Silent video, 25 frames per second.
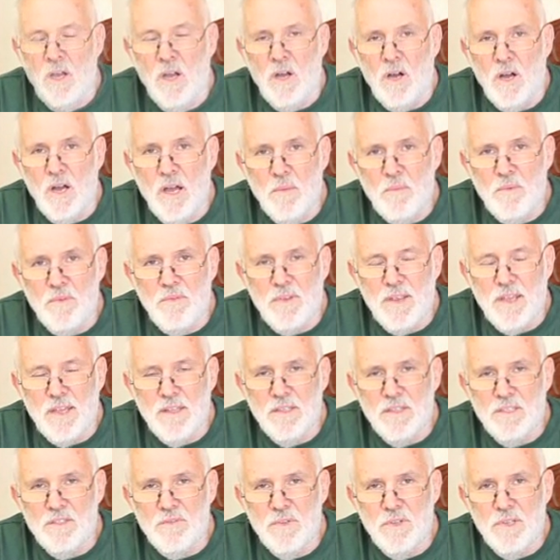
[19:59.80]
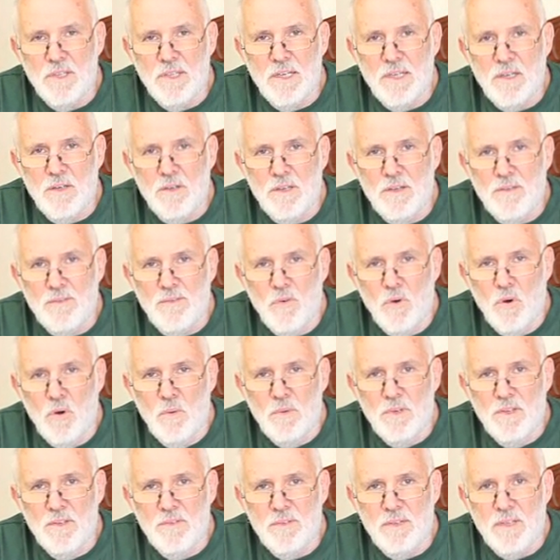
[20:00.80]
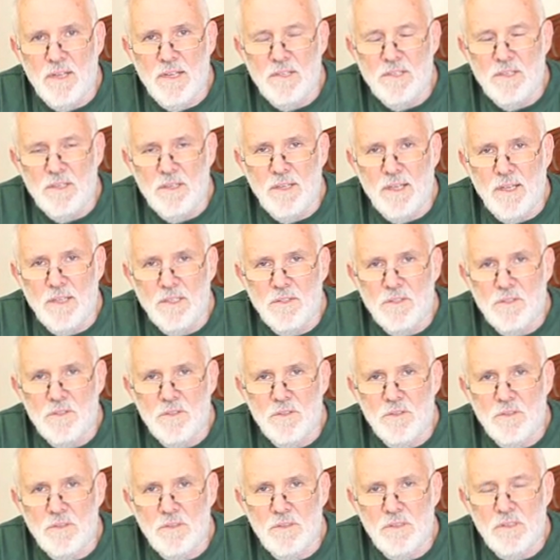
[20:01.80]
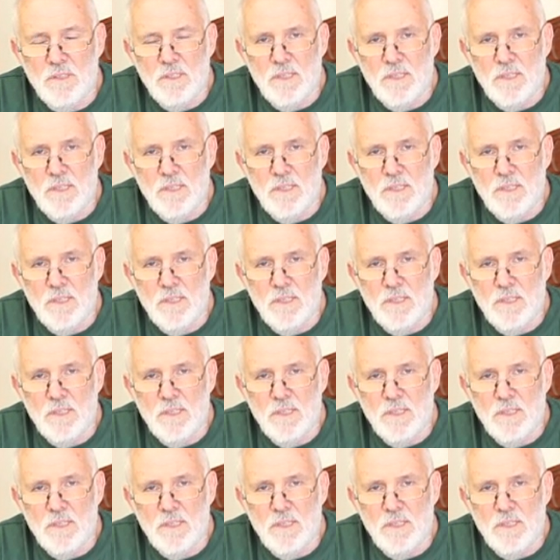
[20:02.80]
I hope you found this video informative and educational.